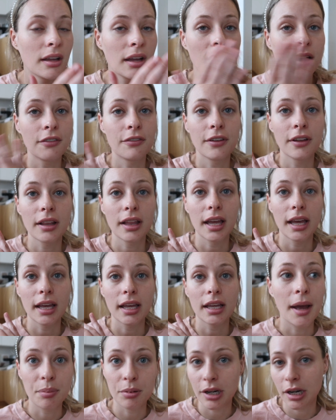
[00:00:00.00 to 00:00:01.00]
I feel
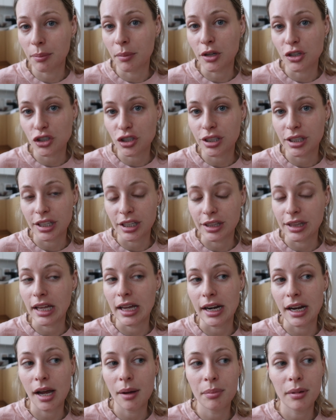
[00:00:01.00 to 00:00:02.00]
like I pretty much cleared
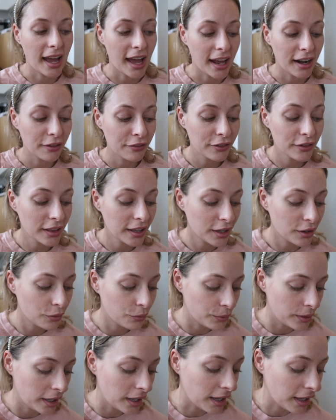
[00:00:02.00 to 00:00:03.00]
that up. I had it for like a
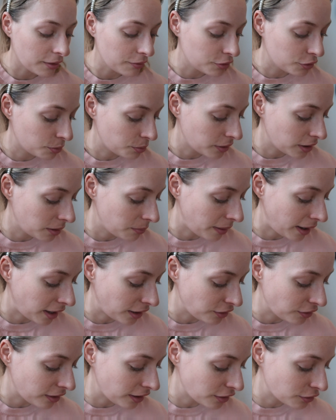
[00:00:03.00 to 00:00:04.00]
week. It was pretty
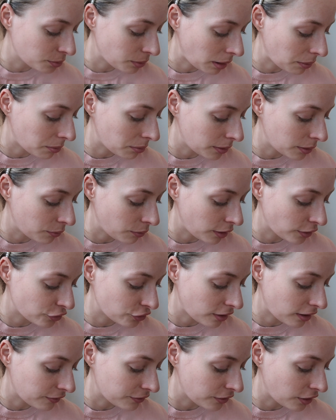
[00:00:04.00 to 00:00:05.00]
bad. You guys probably
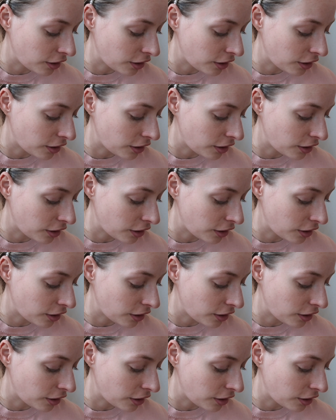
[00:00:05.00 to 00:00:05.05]
watched that